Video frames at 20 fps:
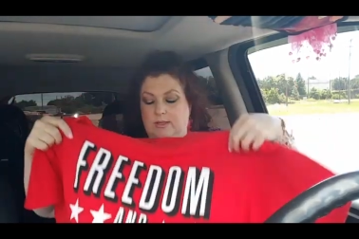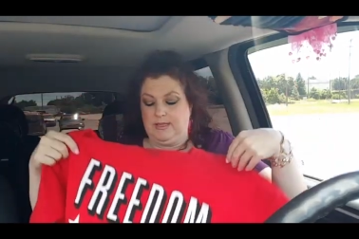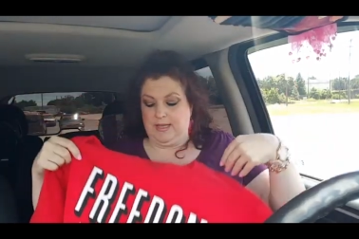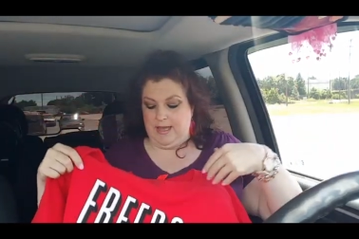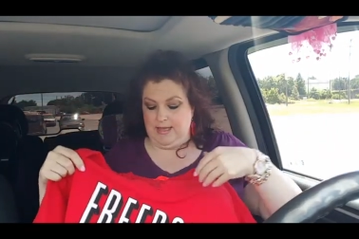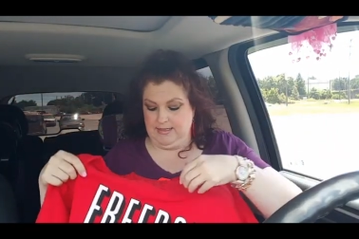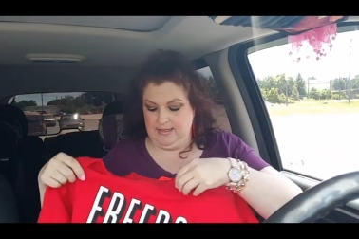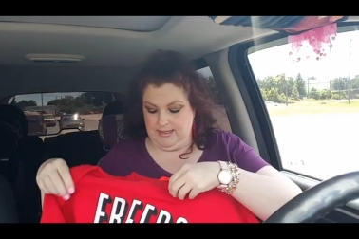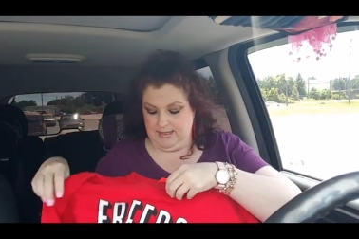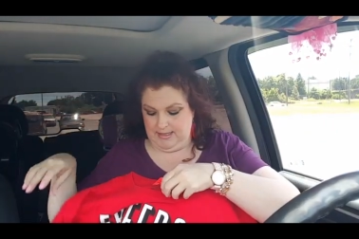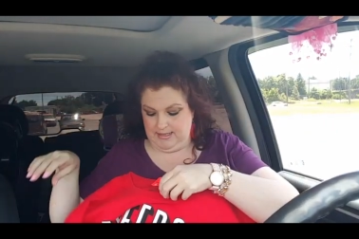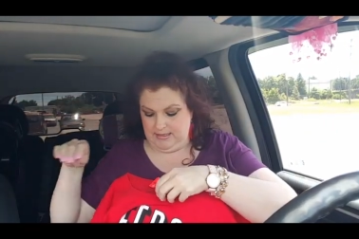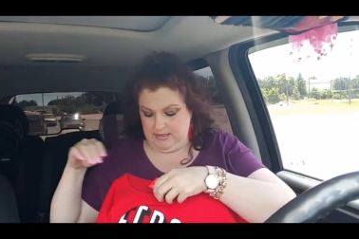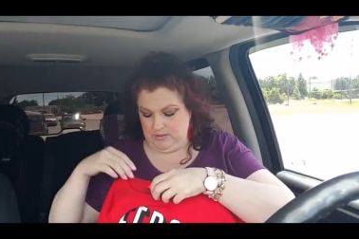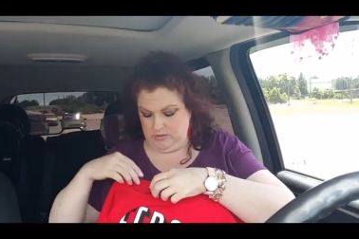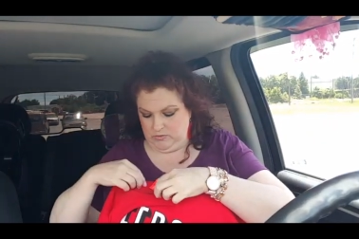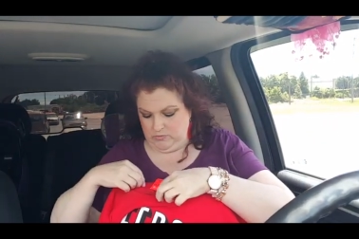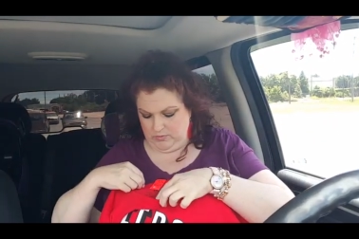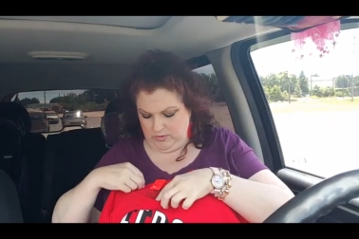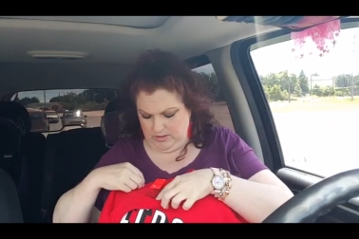what size it is.
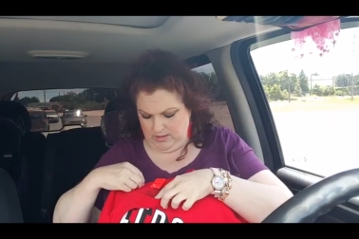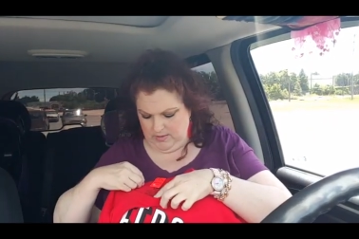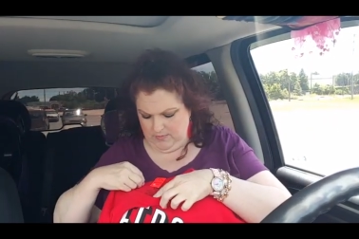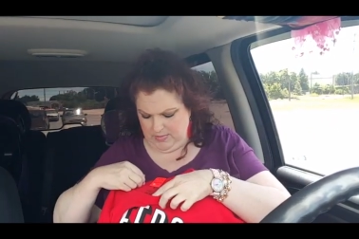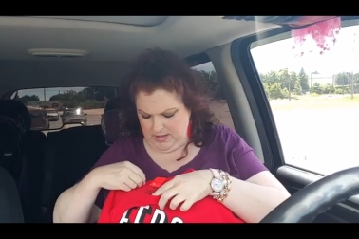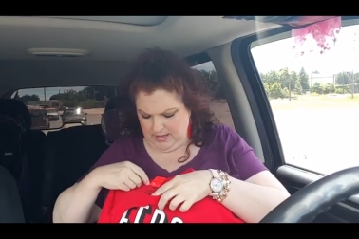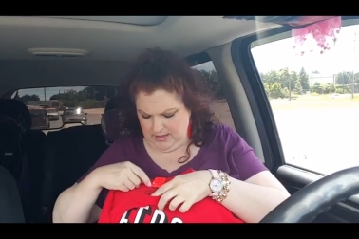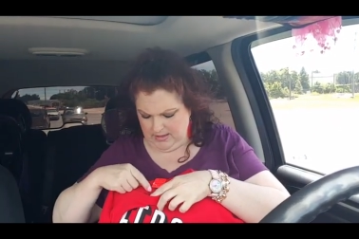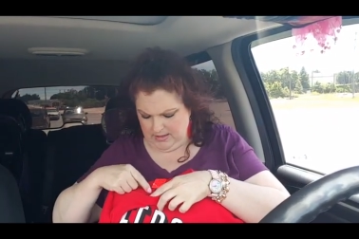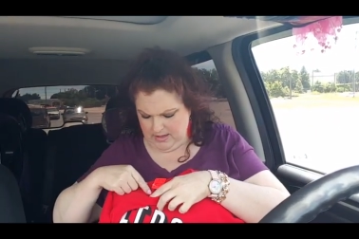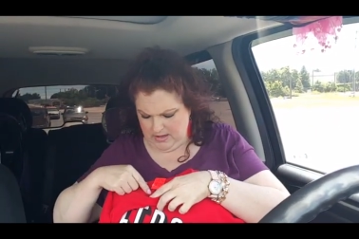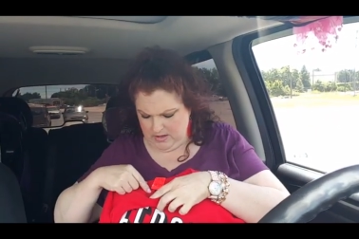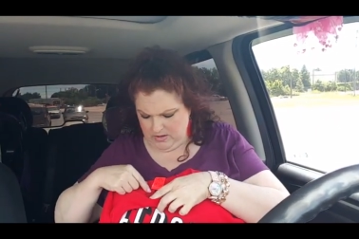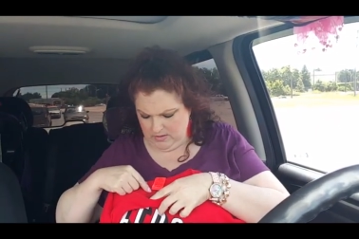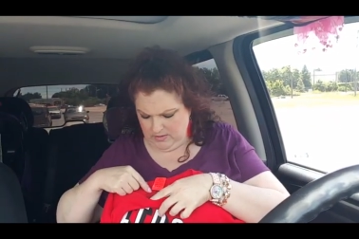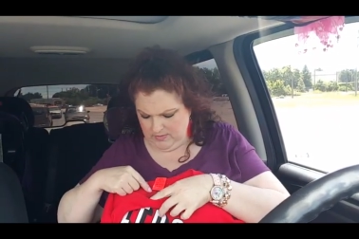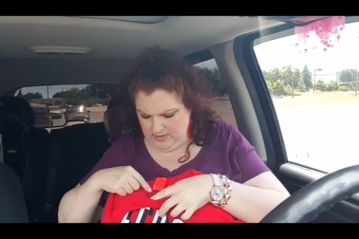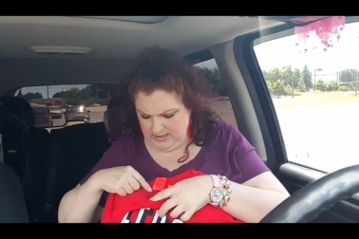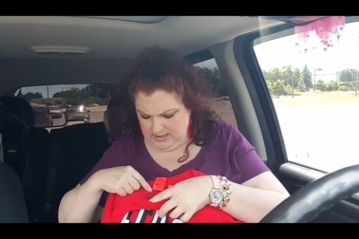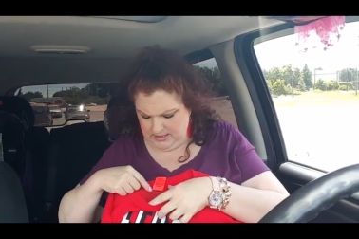It's really big though.
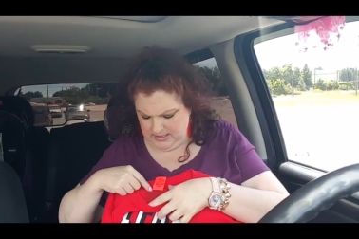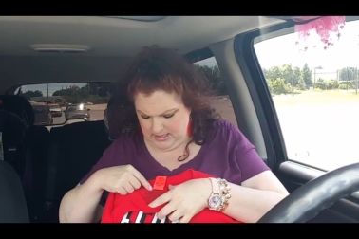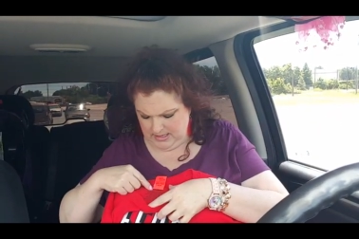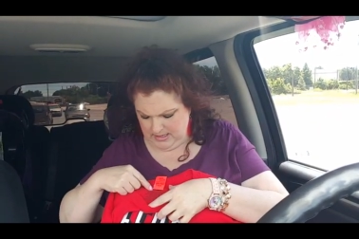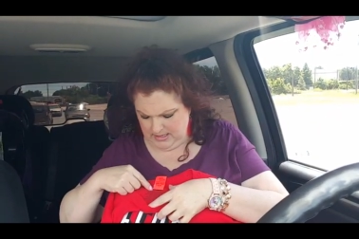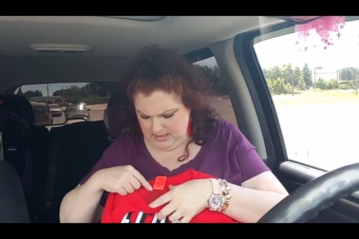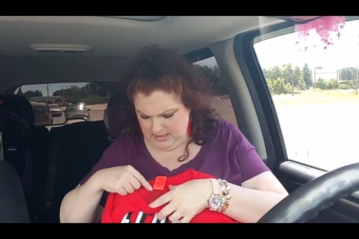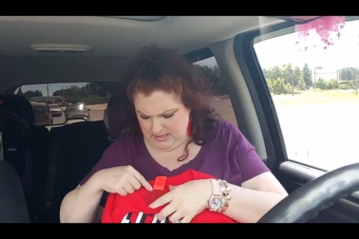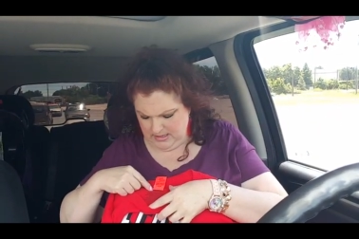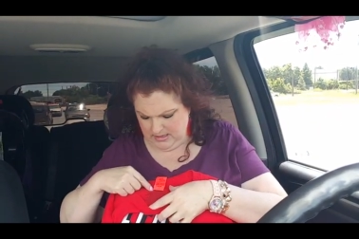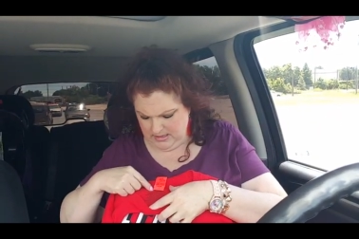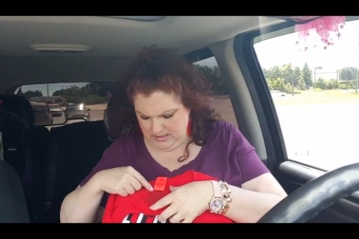Let me see.